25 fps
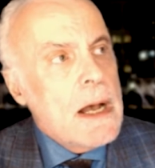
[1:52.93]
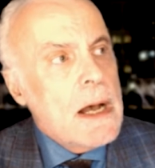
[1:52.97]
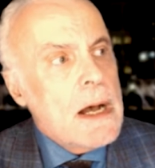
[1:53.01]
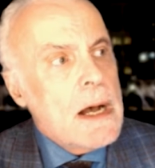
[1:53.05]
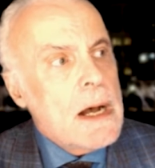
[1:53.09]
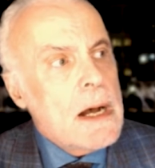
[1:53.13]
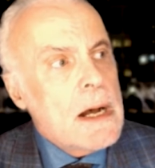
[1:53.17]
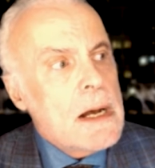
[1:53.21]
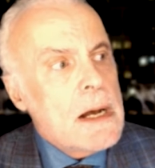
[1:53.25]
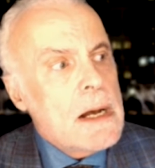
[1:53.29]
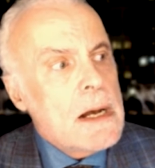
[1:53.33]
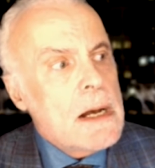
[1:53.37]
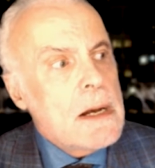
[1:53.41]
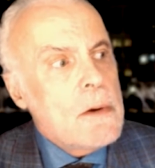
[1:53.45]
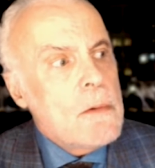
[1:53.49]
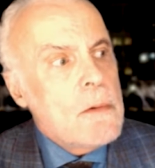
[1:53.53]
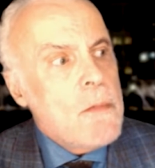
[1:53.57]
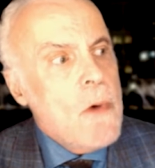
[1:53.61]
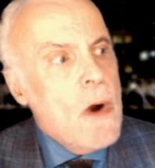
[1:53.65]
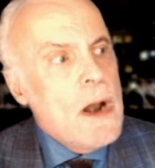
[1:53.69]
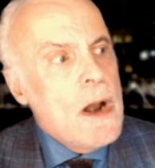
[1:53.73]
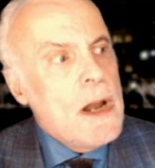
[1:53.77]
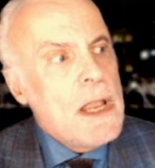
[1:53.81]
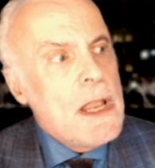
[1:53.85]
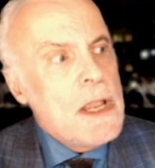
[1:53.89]
Uh,
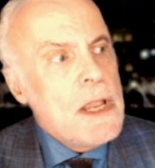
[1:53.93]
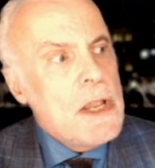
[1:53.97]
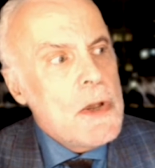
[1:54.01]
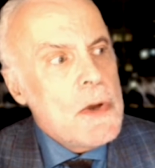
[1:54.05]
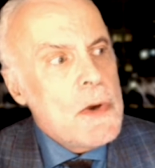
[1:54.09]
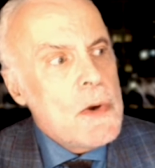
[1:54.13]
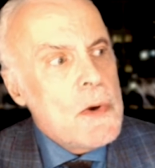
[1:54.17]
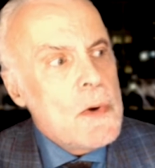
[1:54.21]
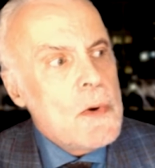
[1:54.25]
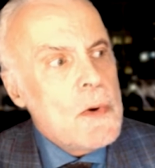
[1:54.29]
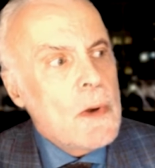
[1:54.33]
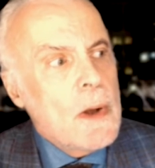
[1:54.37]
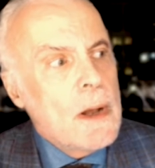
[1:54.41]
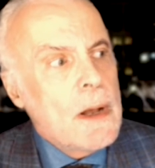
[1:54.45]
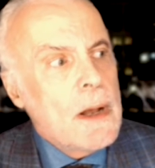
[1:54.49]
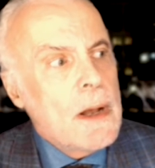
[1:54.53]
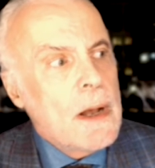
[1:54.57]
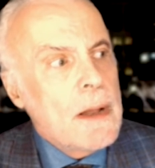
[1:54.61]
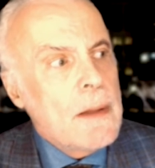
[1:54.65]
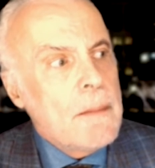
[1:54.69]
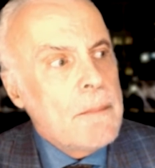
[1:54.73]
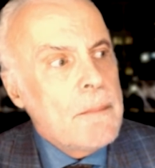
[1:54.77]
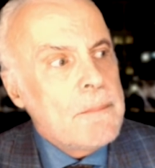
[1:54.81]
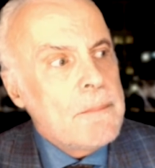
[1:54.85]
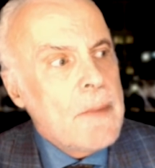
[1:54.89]
what do you?
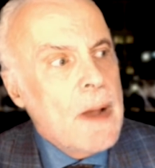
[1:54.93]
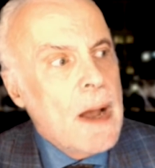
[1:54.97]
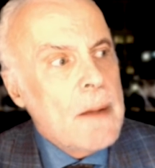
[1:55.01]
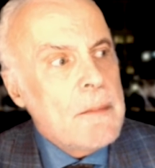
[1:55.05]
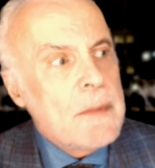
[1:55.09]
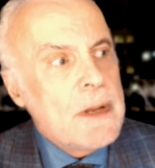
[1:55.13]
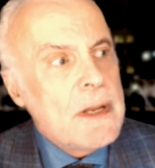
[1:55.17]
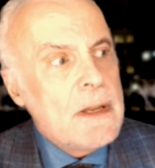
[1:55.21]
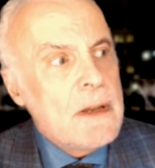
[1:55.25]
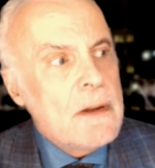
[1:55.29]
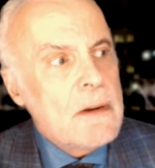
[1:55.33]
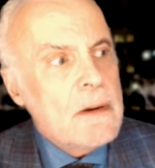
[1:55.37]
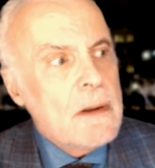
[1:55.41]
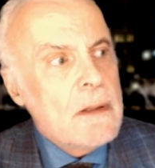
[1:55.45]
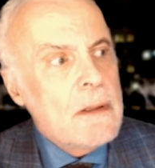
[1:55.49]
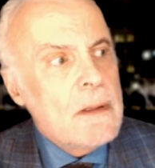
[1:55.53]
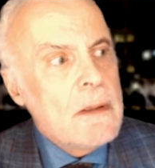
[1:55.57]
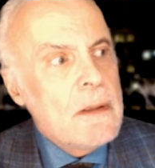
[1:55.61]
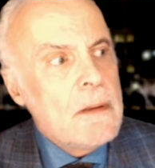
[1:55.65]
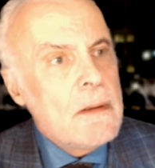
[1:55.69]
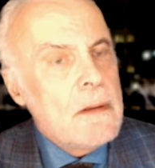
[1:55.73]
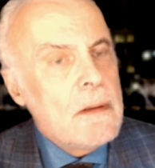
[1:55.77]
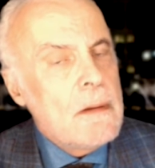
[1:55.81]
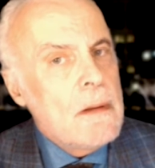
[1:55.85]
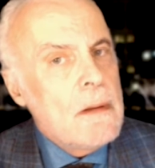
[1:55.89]
Uh, I mean, you're
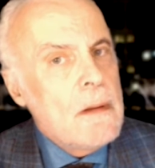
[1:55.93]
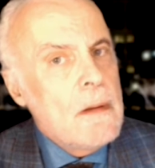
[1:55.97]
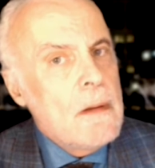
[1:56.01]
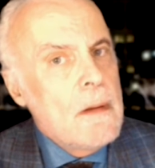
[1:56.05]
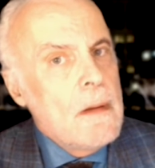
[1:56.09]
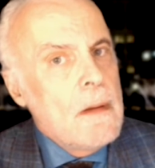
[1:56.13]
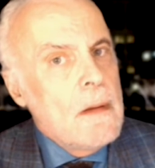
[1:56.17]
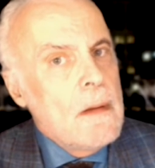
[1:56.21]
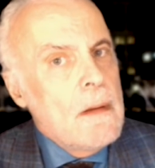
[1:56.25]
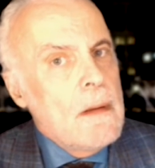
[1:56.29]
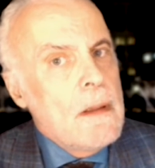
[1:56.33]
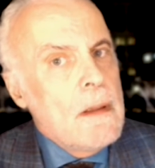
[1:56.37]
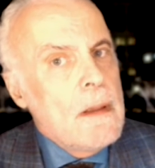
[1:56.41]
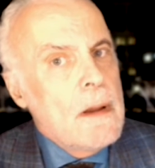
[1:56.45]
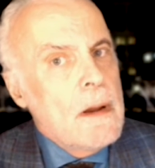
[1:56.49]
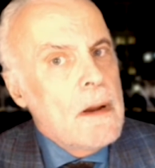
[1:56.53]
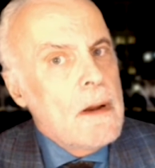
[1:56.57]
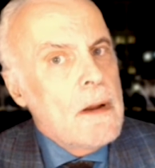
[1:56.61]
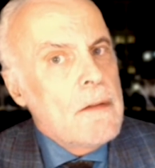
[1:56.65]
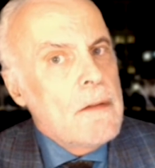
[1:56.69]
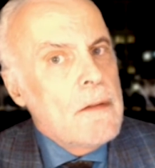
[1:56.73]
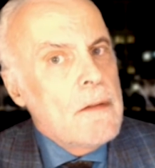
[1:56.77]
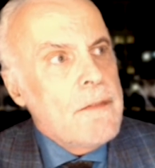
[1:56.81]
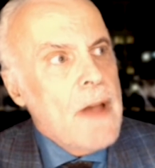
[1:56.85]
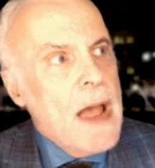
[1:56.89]
you
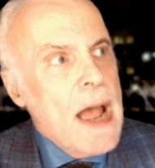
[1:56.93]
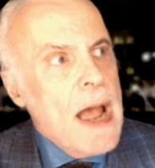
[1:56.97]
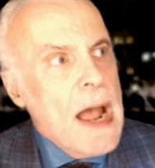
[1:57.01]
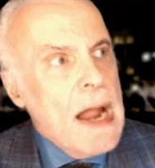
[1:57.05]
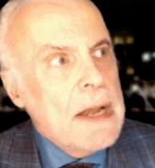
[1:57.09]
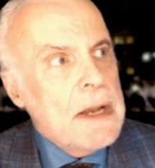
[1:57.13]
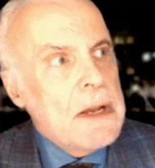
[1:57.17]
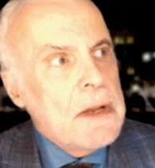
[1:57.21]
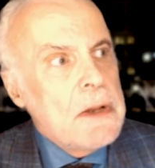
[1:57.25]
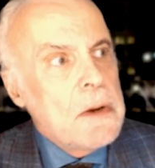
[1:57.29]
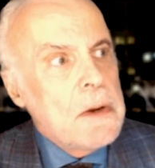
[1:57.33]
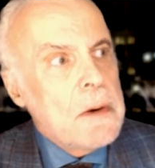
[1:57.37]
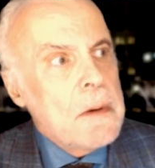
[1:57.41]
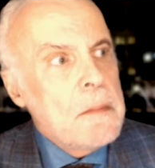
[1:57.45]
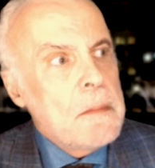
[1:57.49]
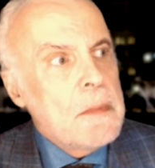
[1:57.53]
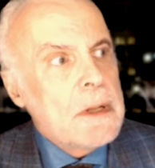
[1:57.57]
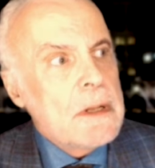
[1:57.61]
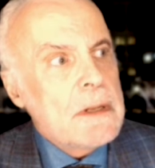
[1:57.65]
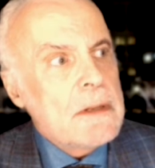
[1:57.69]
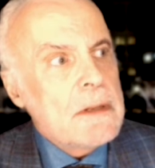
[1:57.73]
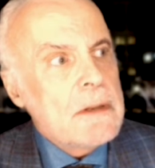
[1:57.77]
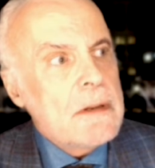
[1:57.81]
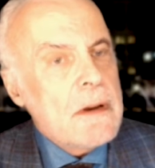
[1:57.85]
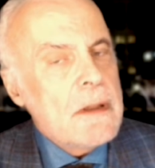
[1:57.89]
you're a vet, you're a
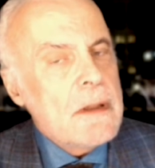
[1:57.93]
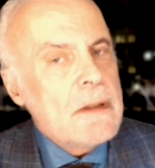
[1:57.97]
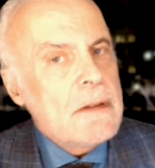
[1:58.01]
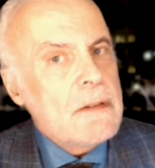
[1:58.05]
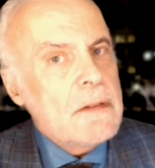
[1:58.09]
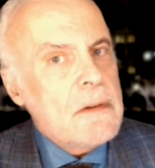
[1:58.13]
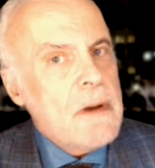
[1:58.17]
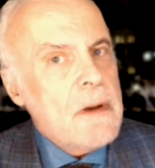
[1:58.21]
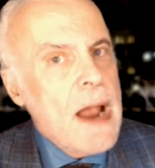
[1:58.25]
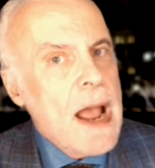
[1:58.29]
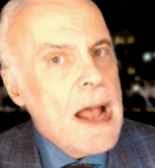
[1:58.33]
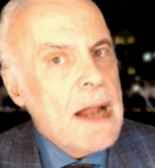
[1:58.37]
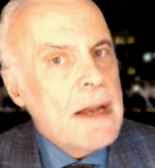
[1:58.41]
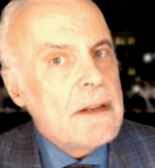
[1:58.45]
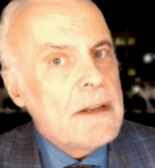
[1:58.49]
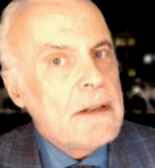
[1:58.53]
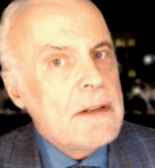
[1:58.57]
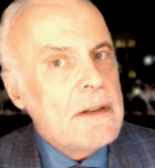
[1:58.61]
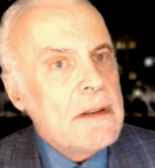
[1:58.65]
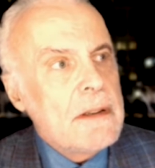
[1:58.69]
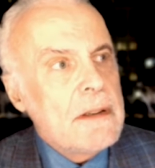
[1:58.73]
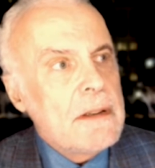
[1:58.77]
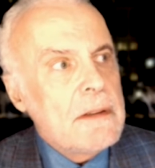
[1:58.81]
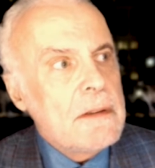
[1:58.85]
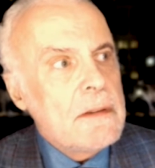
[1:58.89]
military
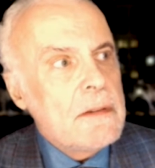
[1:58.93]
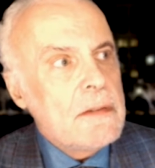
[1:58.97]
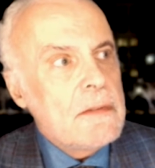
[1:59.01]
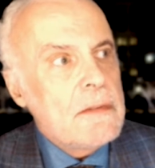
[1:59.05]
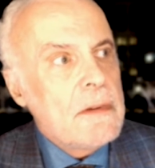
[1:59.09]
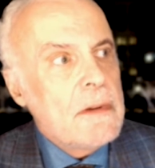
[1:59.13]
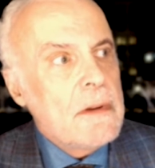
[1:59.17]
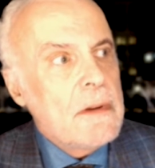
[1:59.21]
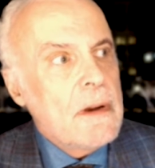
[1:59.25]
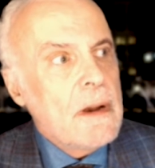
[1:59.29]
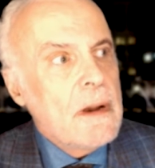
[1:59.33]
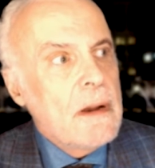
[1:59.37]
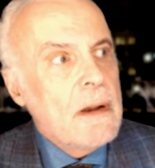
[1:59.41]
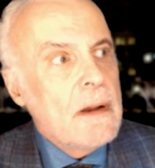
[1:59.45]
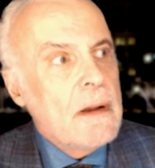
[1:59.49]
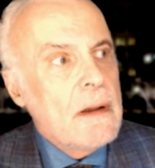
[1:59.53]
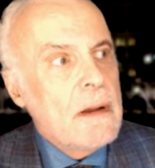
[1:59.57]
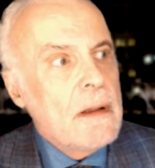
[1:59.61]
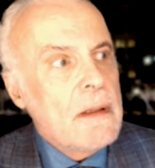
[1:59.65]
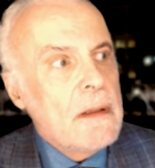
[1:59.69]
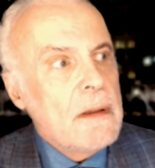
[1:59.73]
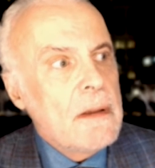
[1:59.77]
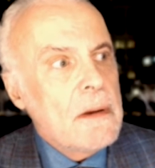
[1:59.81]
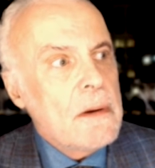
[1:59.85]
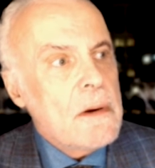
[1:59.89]
strategist, you're
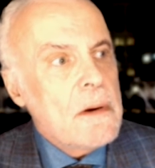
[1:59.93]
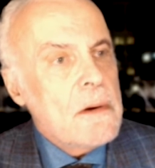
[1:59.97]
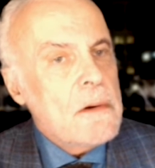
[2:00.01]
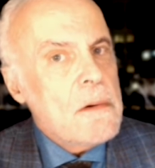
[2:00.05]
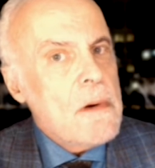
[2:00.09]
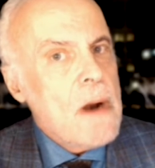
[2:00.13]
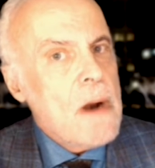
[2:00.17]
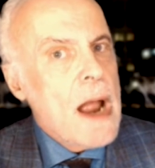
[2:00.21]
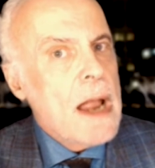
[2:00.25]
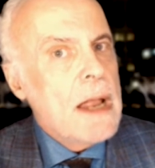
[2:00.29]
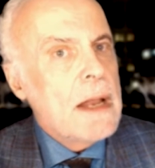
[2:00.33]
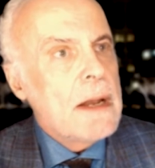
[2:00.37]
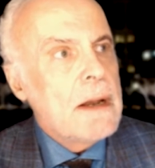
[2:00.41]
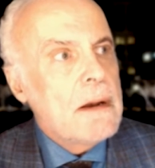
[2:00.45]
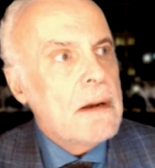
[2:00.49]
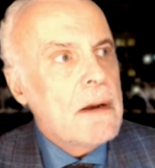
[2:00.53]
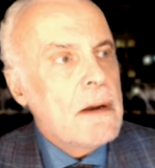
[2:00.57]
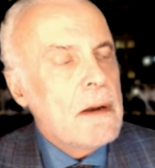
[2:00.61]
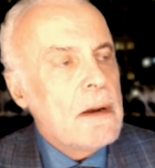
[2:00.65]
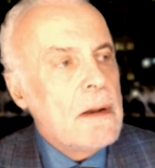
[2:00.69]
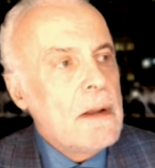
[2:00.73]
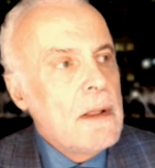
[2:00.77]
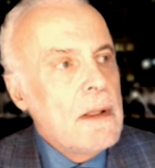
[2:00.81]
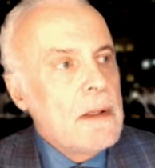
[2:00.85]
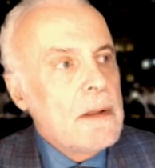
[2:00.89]
a, you're a
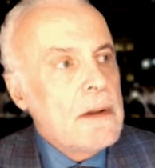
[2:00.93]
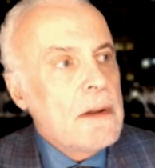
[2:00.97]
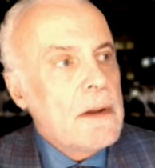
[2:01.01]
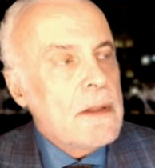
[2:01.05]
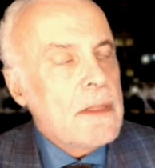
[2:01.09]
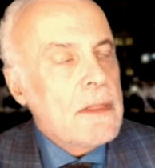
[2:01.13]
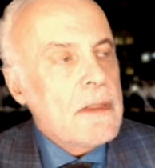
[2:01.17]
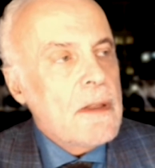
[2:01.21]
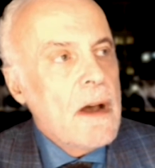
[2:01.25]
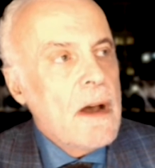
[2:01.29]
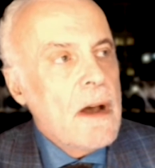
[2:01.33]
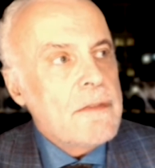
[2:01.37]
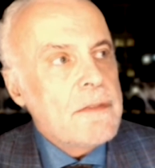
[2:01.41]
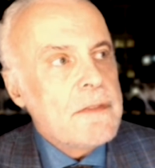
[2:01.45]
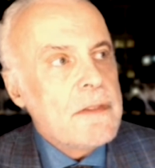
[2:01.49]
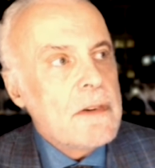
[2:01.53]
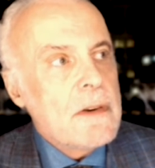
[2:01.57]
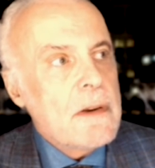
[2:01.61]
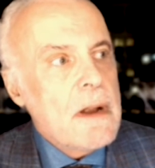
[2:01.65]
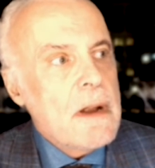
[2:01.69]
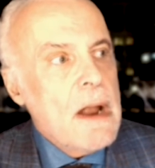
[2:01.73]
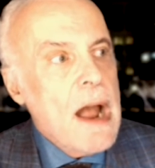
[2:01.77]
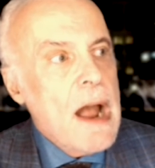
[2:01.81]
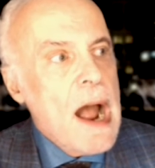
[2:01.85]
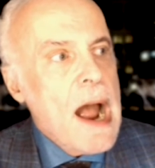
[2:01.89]
writer, you're a
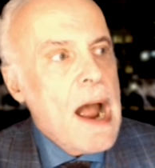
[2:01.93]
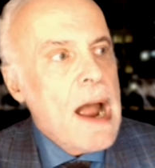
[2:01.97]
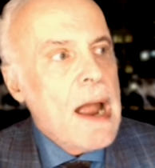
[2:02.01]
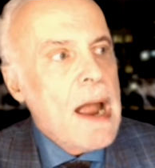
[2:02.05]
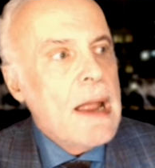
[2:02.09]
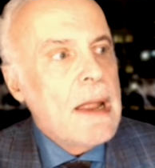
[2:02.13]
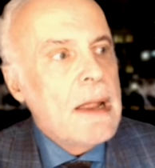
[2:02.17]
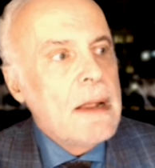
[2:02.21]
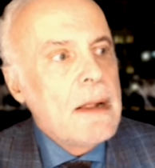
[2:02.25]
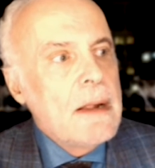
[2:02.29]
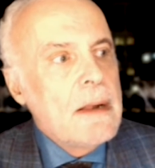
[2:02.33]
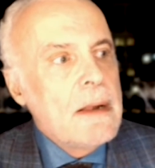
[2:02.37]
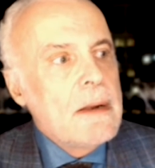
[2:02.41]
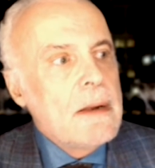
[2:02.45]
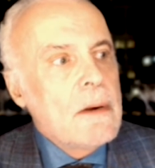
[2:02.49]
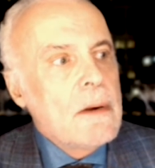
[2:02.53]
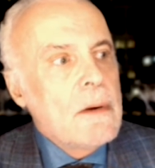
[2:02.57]
thoughtful guy.